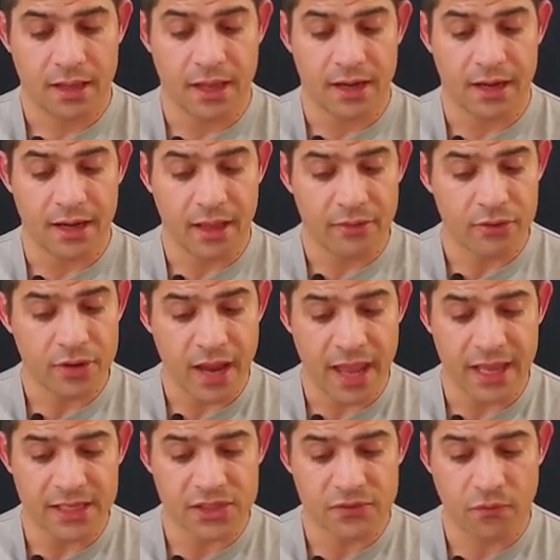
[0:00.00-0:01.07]
And another
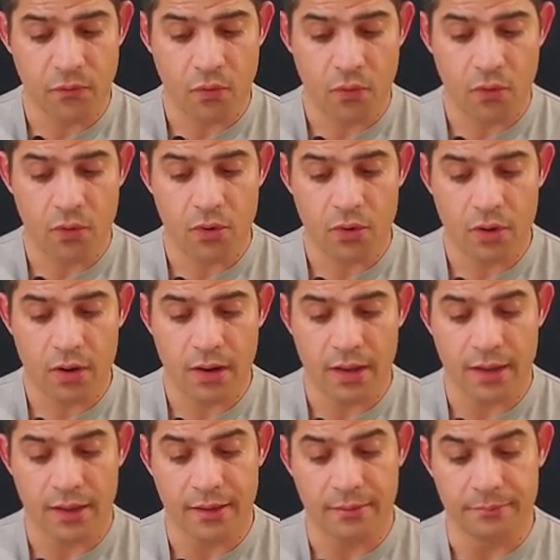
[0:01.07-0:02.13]

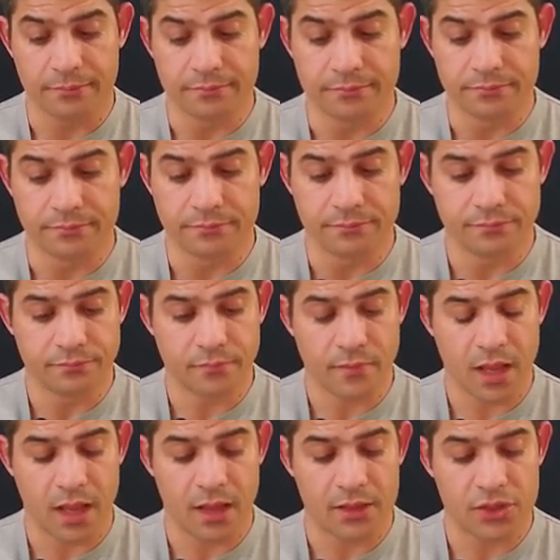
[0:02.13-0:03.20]
Ace-4
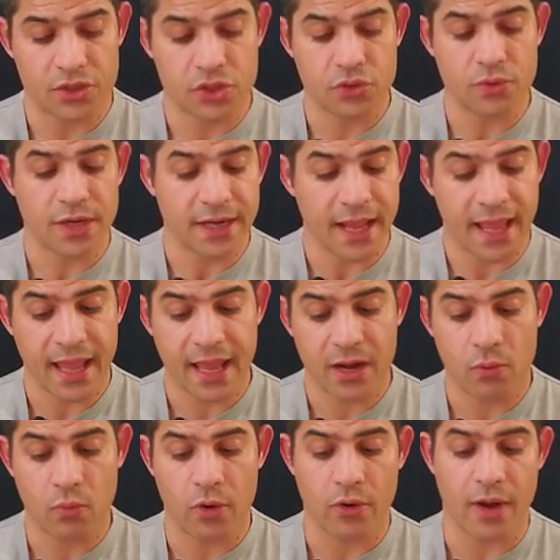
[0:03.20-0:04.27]
suited
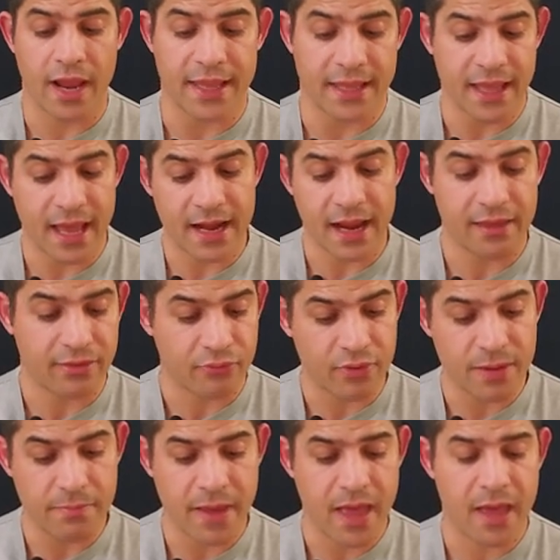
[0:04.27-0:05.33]
hand where again I
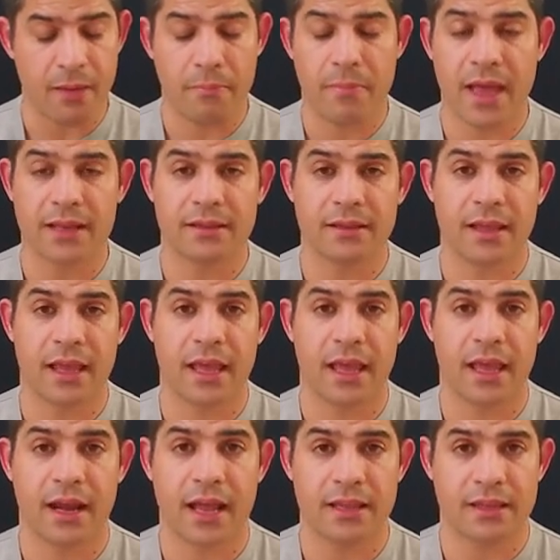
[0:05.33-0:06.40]
3-bet
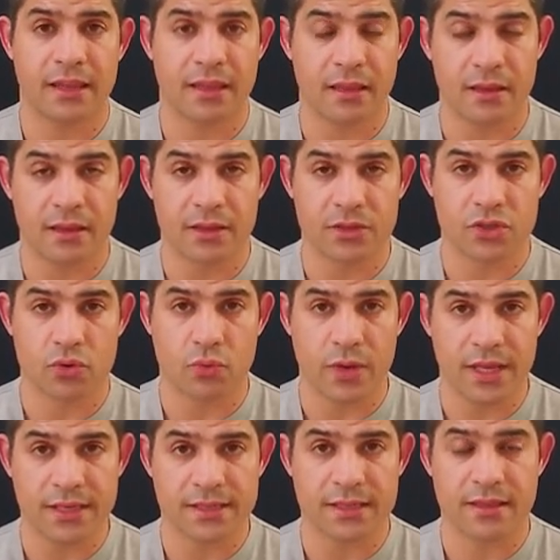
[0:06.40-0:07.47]
and I
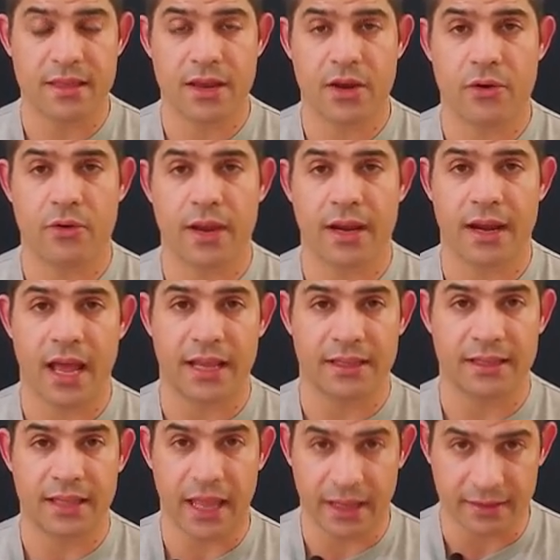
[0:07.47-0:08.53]
squeezed there and I
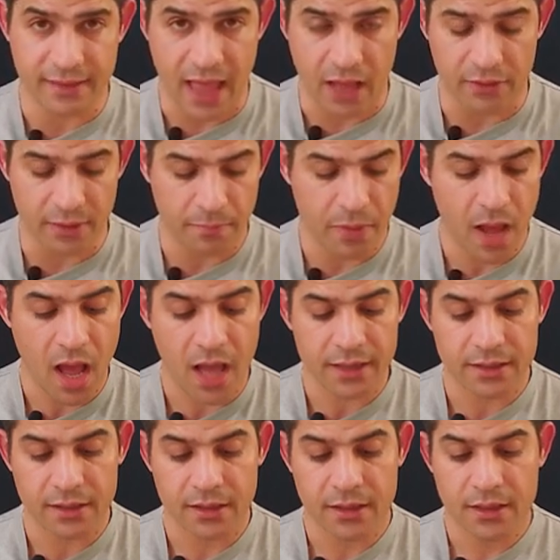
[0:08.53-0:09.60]
take down the
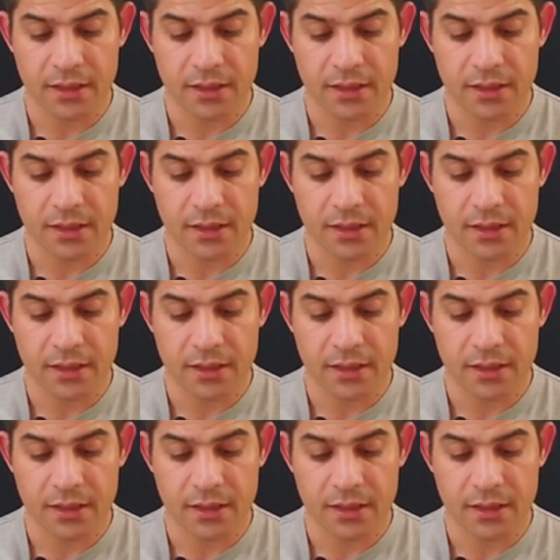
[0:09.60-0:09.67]
pot.